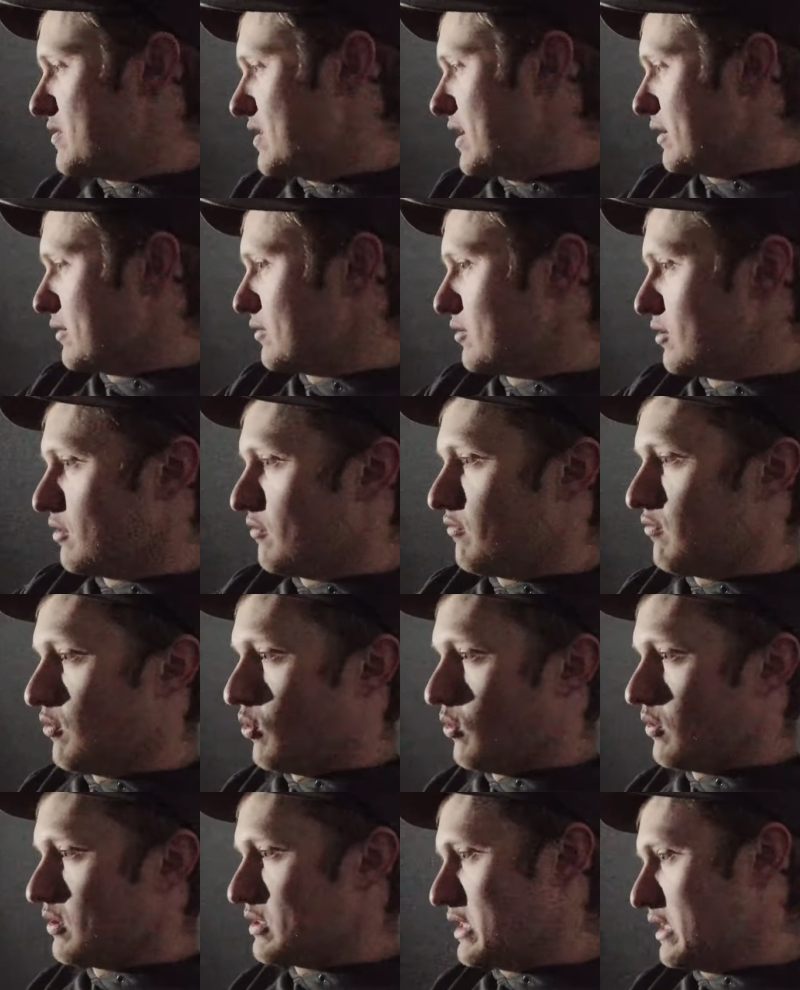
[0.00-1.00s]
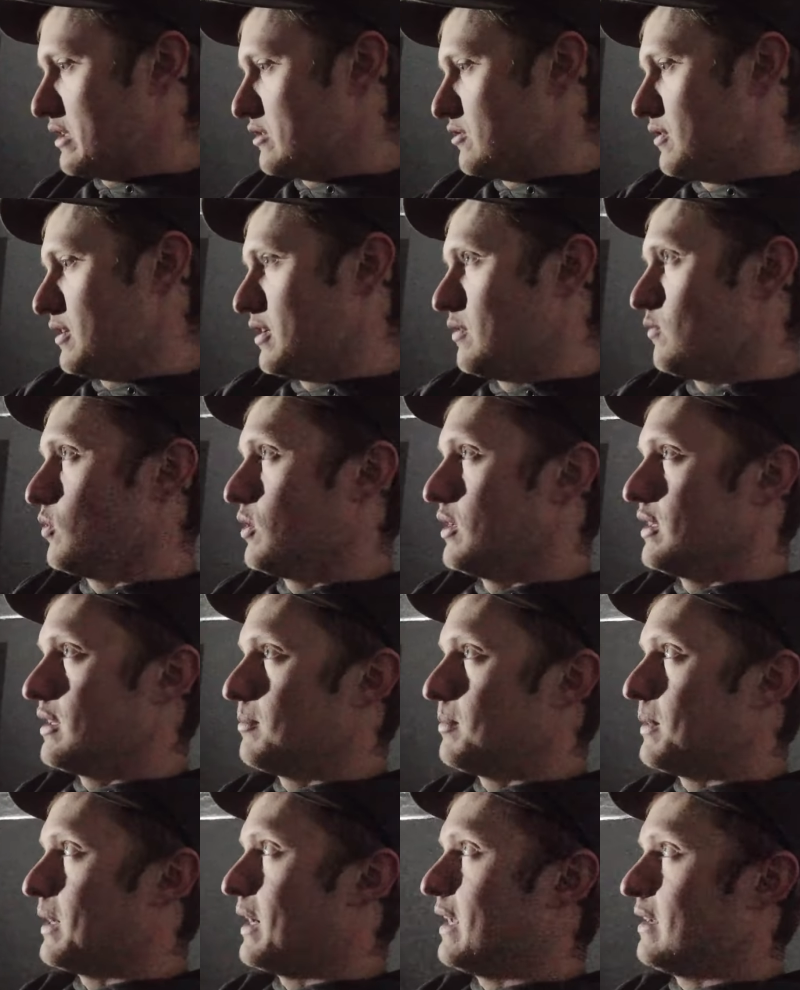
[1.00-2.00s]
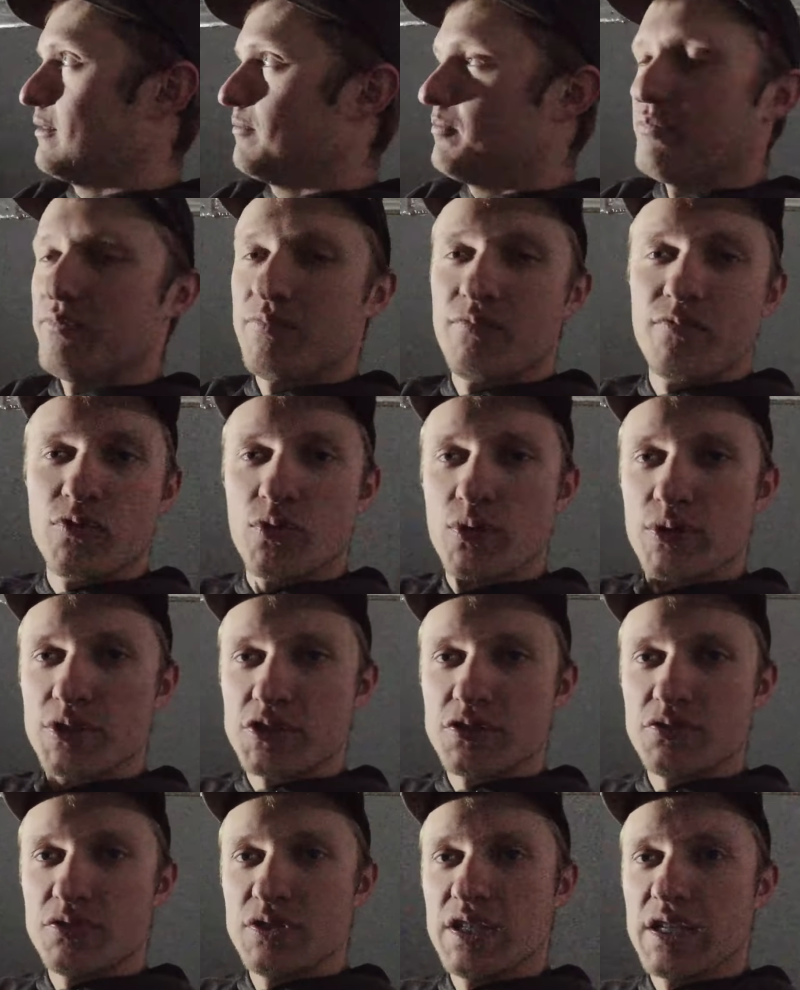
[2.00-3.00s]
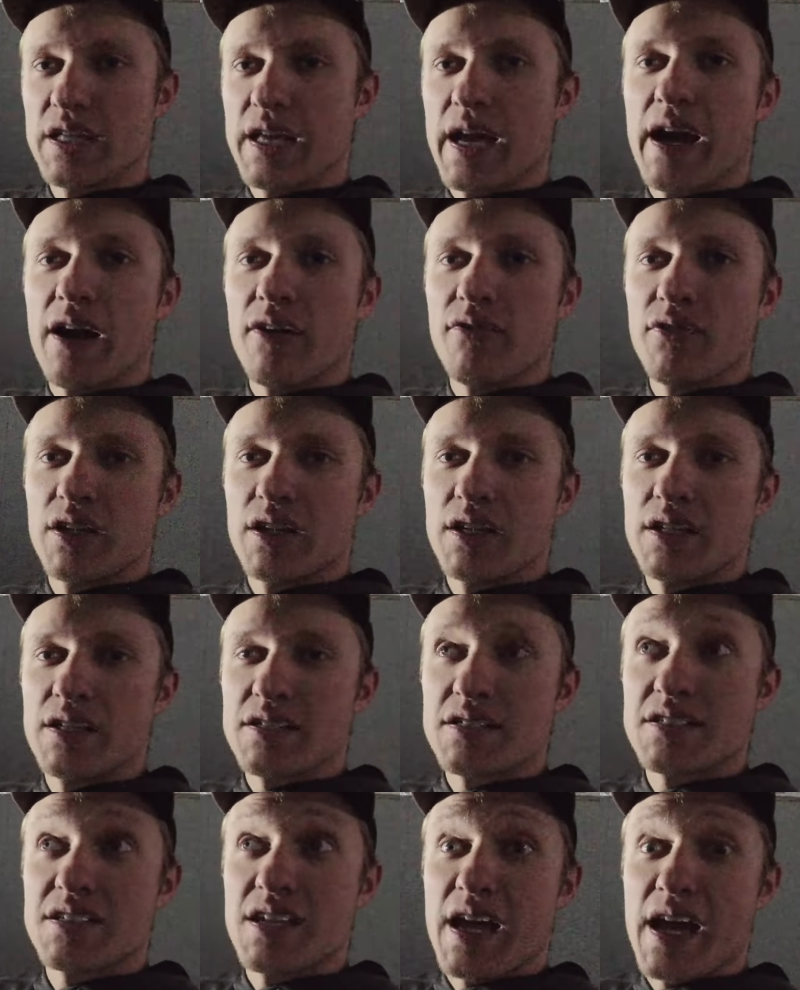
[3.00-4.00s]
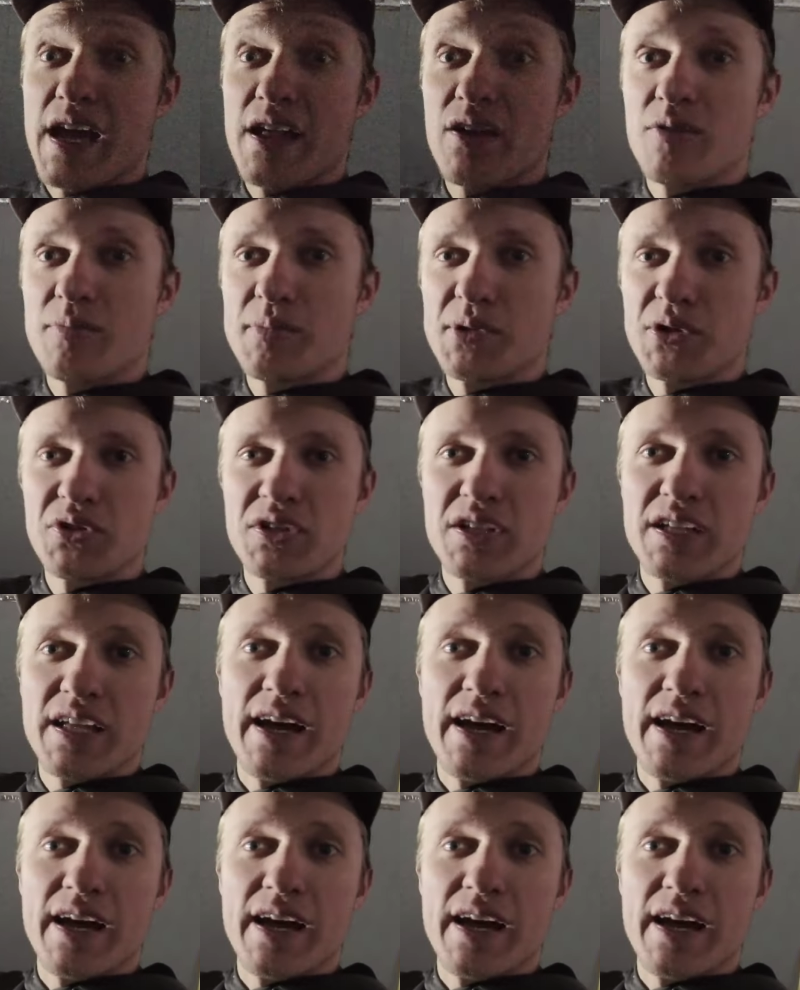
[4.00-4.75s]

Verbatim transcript: it's anchored to the floor. It's got treated wood at the bottom. Fortunately, Calvin and his dad are building